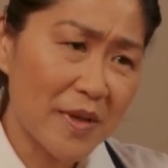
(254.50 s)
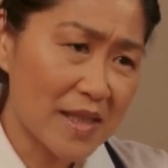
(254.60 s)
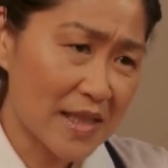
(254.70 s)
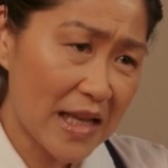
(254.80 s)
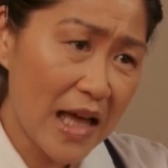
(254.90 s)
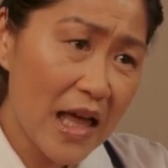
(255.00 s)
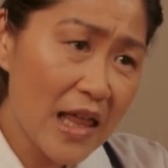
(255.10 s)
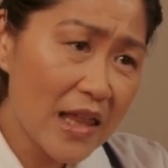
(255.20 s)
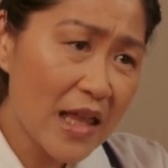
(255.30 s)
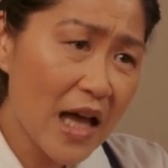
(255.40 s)
The
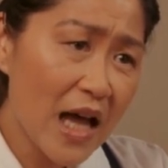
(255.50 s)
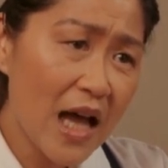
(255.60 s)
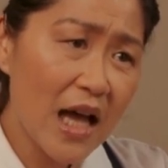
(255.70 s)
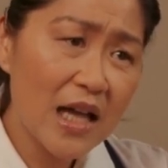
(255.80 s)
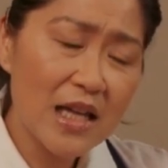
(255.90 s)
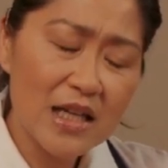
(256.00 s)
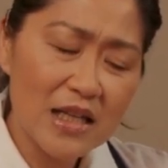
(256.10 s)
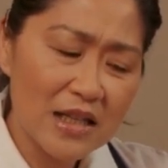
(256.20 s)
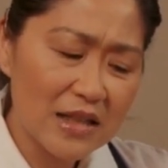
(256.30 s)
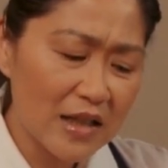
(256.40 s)
first 2 I
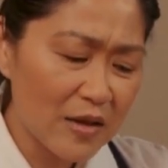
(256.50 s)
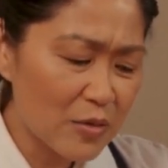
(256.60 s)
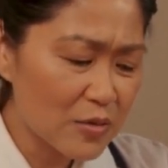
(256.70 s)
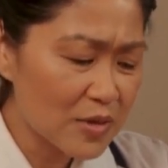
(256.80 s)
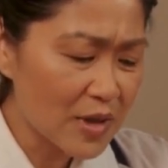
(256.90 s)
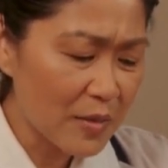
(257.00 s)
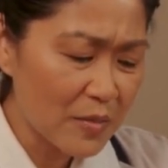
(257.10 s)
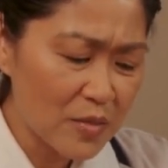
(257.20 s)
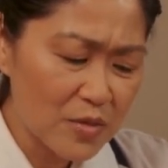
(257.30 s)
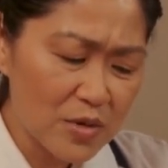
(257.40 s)
recommend.
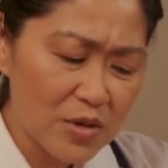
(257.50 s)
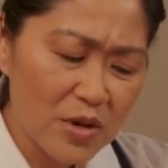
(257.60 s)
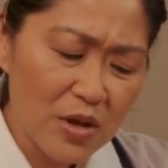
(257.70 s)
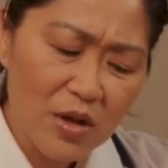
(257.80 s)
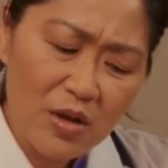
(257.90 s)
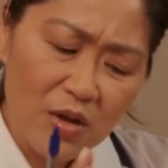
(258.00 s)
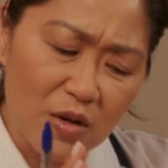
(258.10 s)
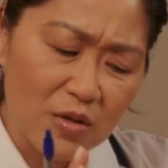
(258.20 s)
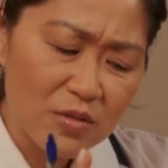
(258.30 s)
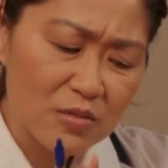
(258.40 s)
The third one I
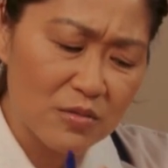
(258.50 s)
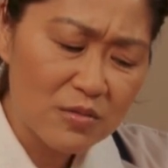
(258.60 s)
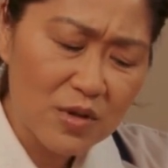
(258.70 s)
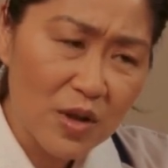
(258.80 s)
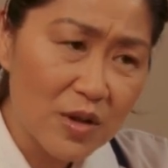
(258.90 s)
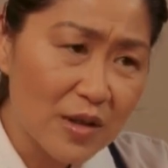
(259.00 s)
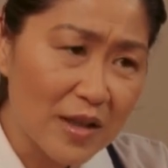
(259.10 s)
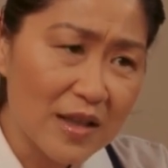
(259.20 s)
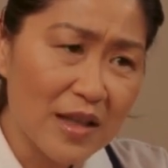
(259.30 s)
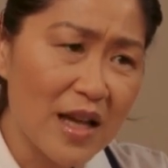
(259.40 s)
don't, but I
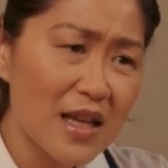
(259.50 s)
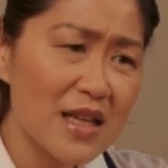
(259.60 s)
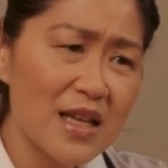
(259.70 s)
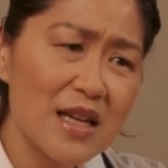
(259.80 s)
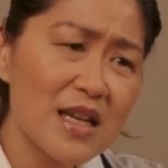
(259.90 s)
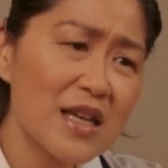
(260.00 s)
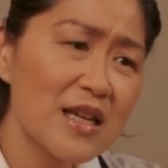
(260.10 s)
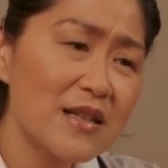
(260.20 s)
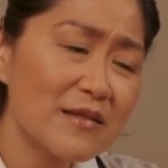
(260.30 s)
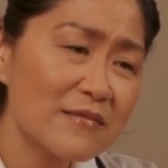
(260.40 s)
still have to
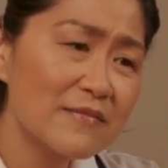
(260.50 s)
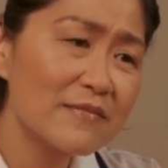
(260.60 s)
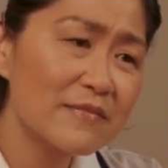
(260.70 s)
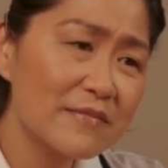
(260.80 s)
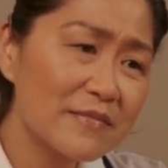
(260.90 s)
mention it.